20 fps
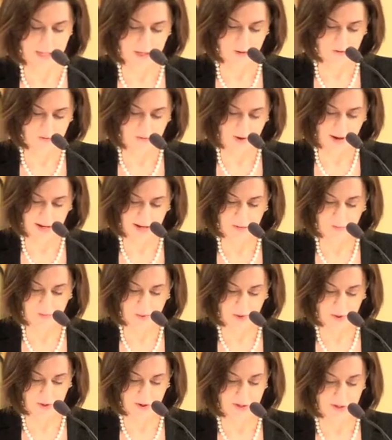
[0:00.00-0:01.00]
Ken
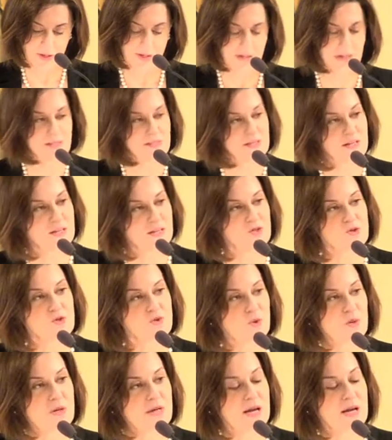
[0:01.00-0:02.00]
Feinberg is an
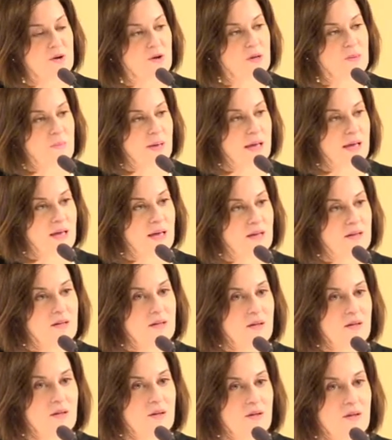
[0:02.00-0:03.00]
extraordinary man